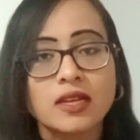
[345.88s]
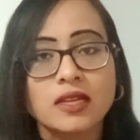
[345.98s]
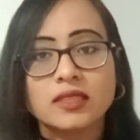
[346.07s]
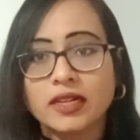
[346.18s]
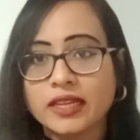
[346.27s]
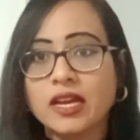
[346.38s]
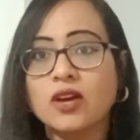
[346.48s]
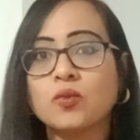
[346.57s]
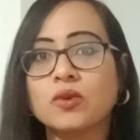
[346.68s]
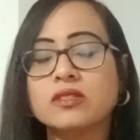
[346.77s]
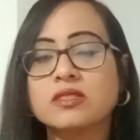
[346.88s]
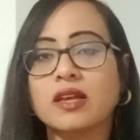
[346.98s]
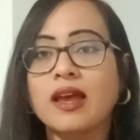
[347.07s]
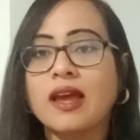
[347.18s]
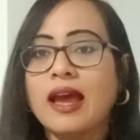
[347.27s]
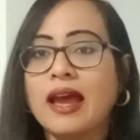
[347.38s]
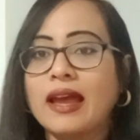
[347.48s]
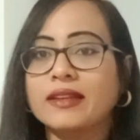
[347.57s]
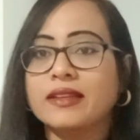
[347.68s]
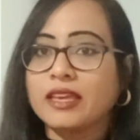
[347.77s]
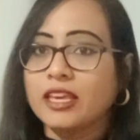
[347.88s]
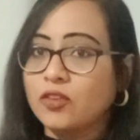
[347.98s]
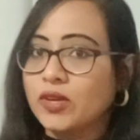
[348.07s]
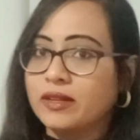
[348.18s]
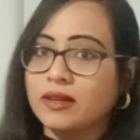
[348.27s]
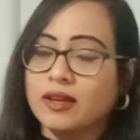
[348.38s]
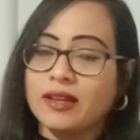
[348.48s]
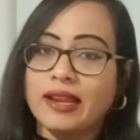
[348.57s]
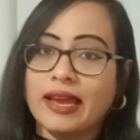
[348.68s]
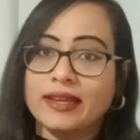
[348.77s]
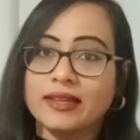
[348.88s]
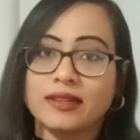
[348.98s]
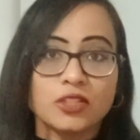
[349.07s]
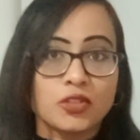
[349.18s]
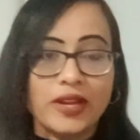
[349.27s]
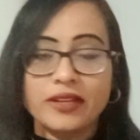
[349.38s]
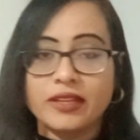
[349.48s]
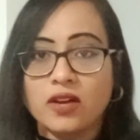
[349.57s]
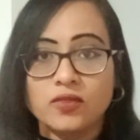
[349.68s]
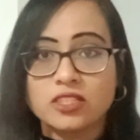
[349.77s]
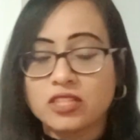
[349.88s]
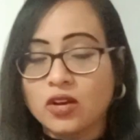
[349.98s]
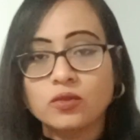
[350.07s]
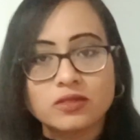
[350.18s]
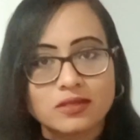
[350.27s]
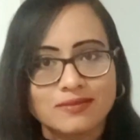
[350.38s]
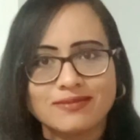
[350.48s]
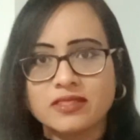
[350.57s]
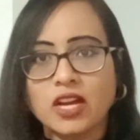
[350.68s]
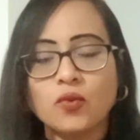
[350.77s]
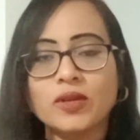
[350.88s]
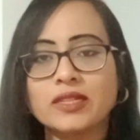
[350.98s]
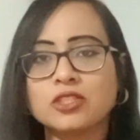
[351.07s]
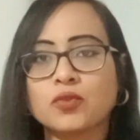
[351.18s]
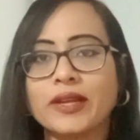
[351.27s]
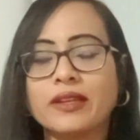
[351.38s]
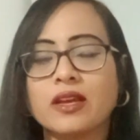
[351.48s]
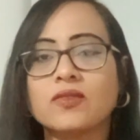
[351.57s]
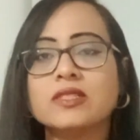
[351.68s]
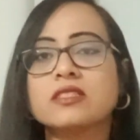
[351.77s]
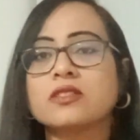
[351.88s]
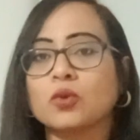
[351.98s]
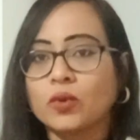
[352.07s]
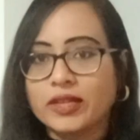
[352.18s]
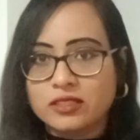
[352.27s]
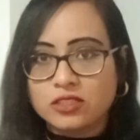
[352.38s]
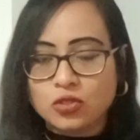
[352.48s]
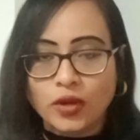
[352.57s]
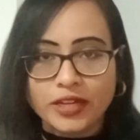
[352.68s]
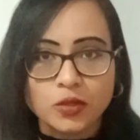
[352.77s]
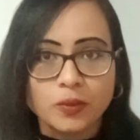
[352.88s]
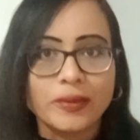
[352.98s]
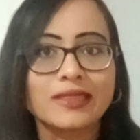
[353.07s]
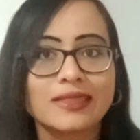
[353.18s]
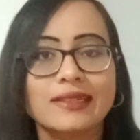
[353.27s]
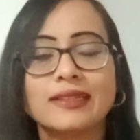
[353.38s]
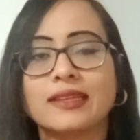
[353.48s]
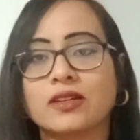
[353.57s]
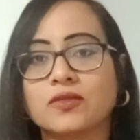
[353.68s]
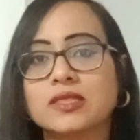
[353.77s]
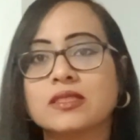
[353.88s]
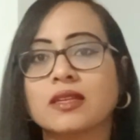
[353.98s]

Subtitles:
30 hours, and even like 20 hours. Now it is 20 hours, so it is going to be a 30 hours.